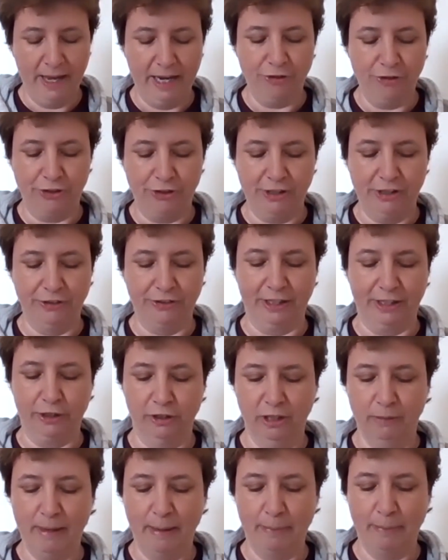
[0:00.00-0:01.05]
and she is a
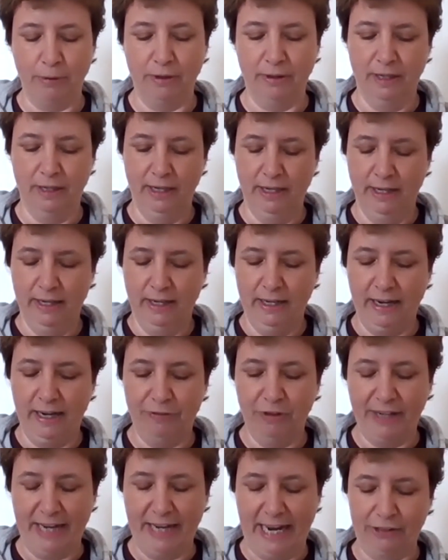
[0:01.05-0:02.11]
current member
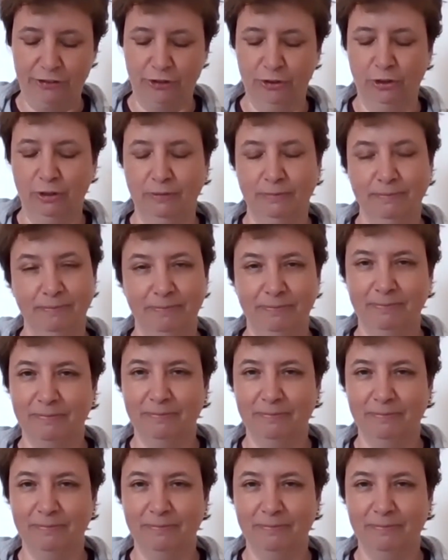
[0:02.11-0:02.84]
of the National